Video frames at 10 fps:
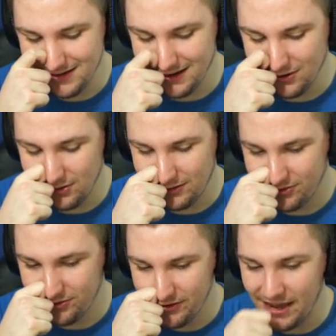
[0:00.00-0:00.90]
I know
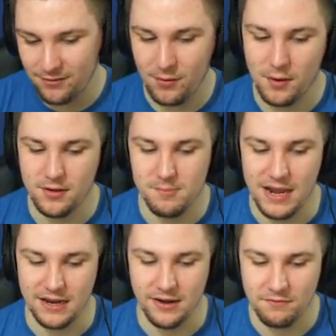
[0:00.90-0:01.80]
exactly what you
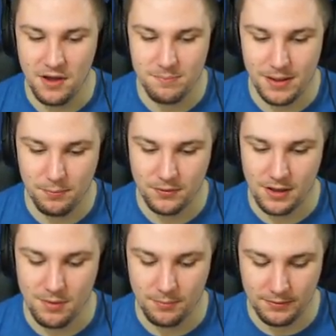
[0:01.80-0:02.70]
mean. I've had people
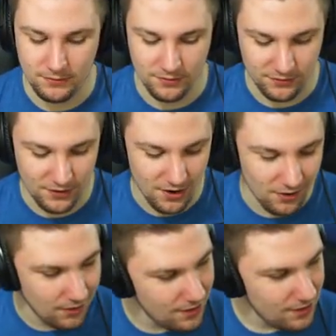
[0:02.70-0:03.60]
come up and just
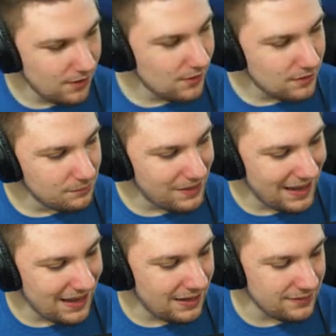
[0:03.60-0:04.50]
go,
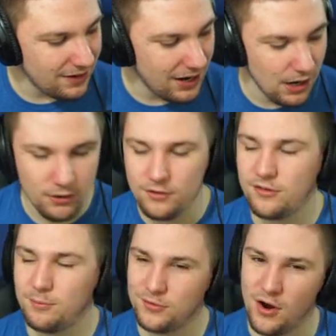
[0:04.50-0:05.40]
Man, I only
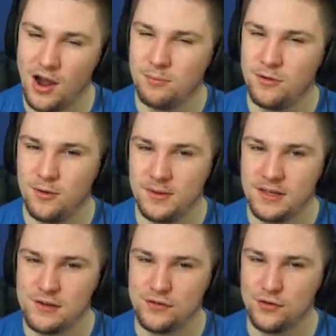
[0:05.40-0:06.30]
subscribe to you
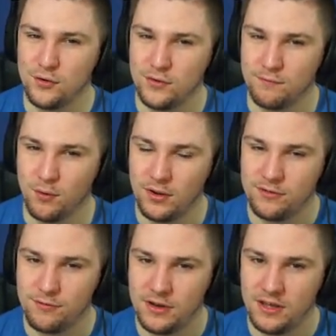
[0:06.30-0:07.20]
because you do the
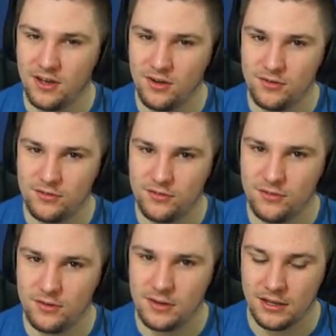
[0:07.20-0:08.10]
voice videos.
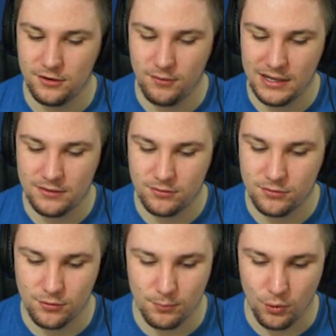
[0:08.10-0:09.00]
Can you like
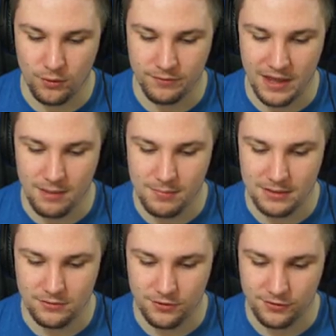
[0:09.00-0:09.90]
do more of them
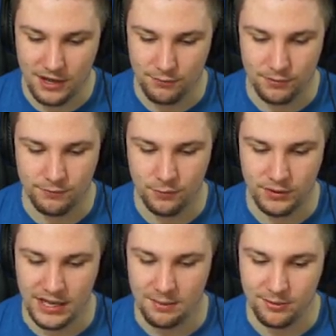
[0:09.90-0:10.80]
and just get rid of all
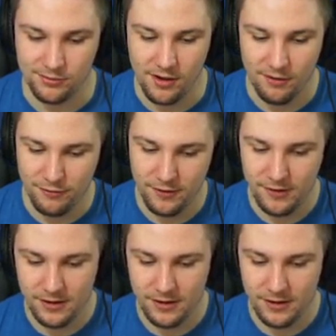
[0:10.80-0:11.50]
the gaming stuff?